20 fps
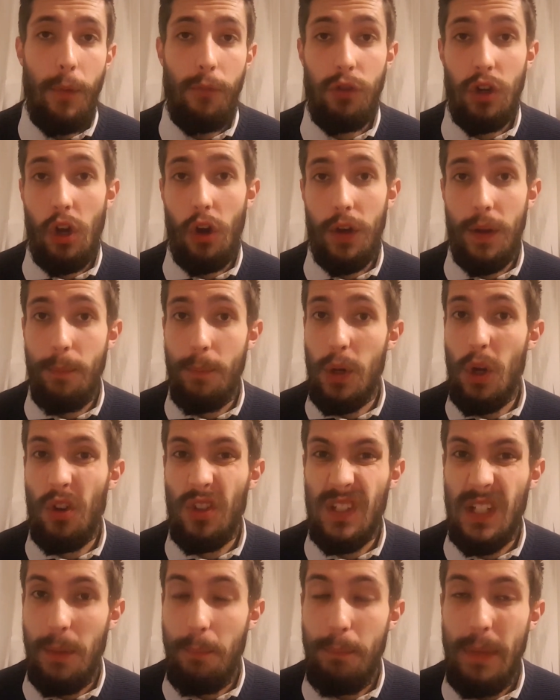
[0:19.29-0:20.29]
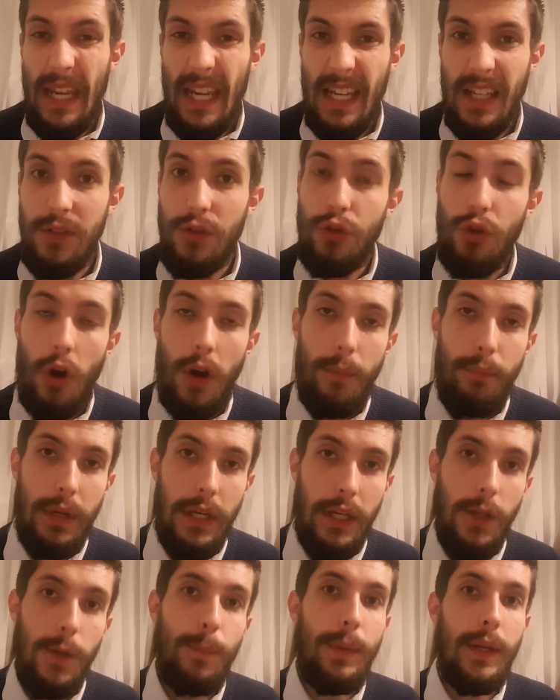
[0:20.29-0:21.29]
regarding minoxidil and beards, try and
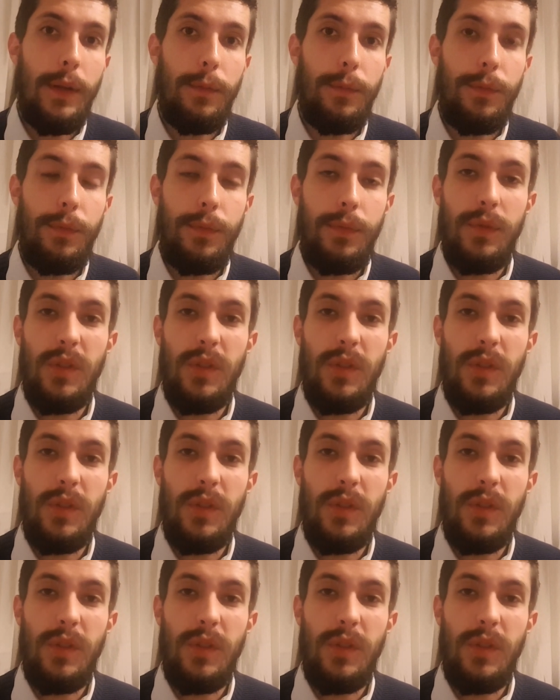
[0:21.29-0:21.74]
bring you a bit of